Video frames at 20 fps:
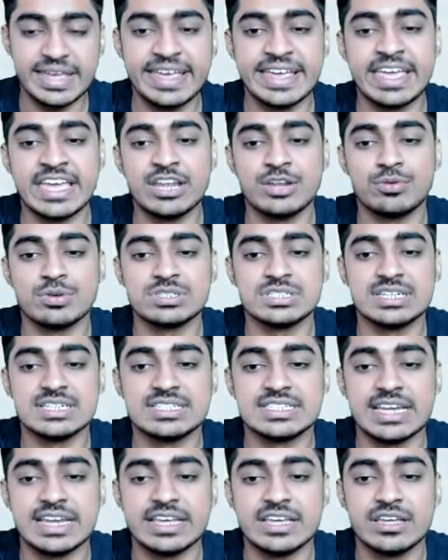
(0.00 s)
again question
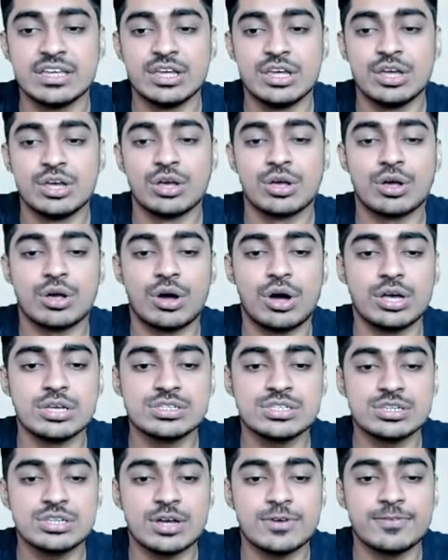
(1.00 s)
is telling
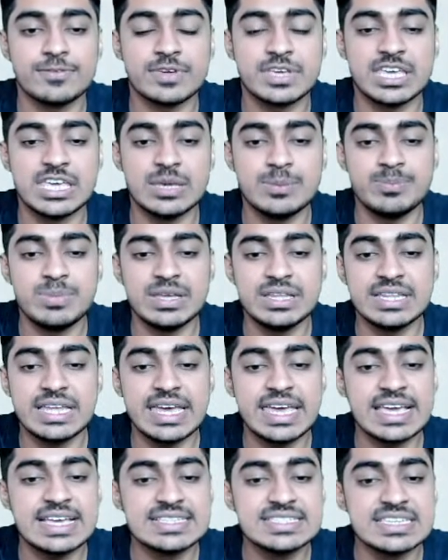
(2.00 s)
cost of keeping
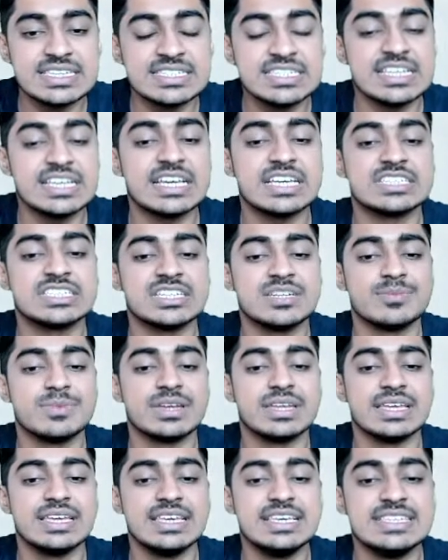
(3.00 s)
the existing
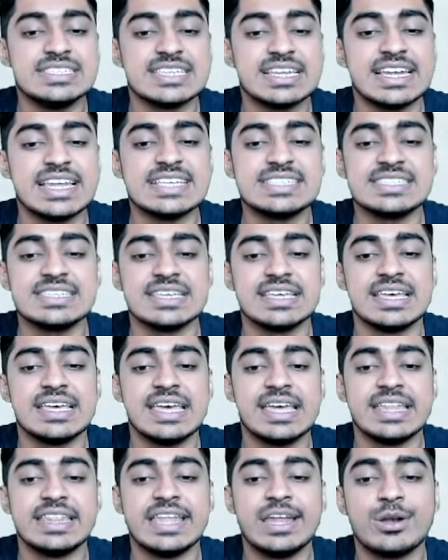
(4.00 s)
customer is less
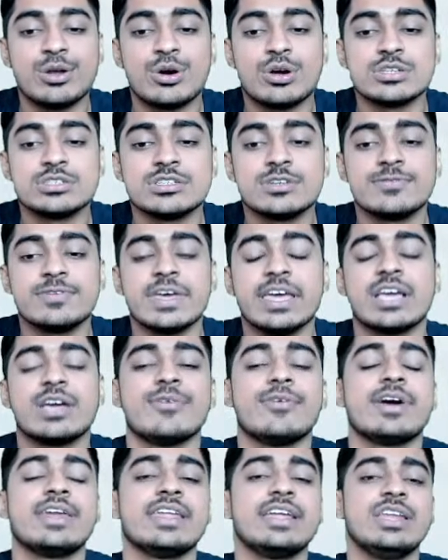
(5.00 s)
than cost of
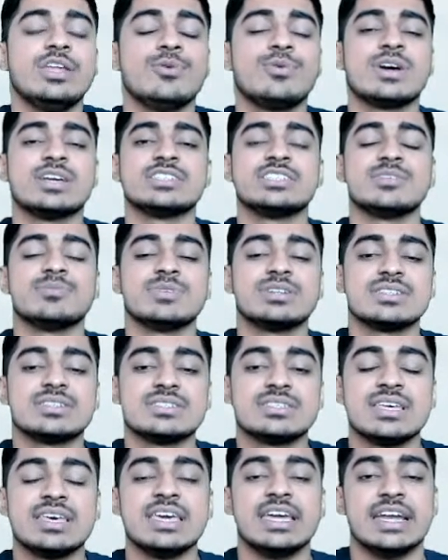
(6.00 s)
acquiring new customer.
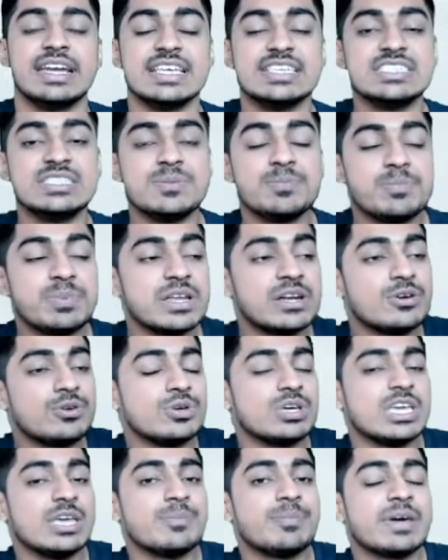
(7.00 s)
It's simpler
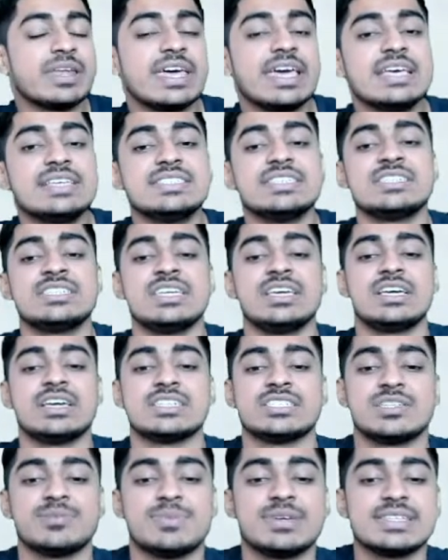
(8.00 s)
to keep our existing
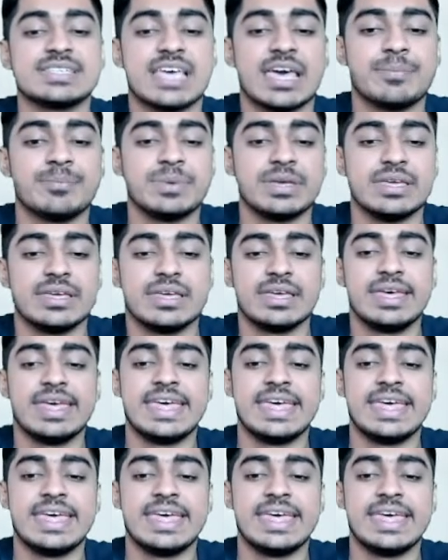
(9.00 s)
customers happy.